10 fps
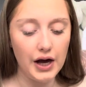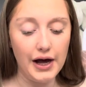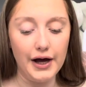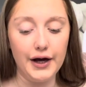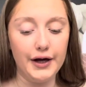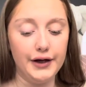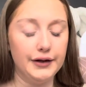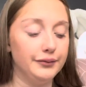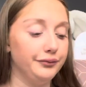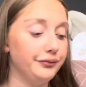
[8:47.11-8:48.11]

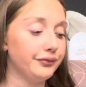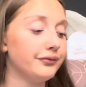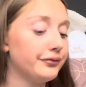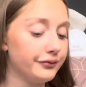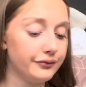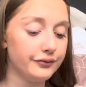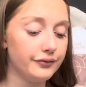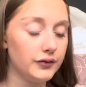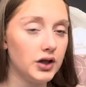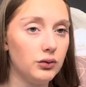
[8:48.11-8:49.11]
Well,
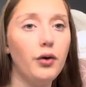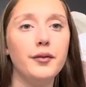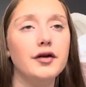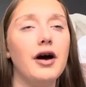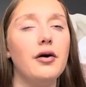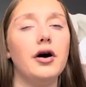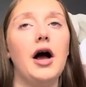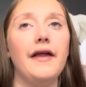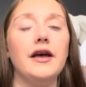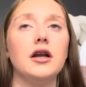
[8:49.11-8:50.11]
we move out
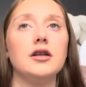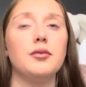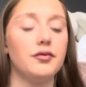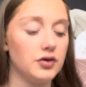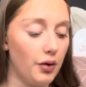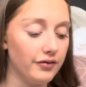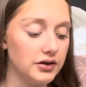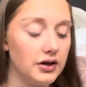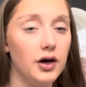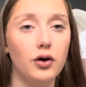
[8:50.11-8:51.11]
at the end of this month, so
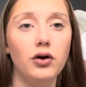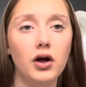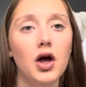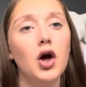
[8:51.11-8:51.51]
obviously, oh,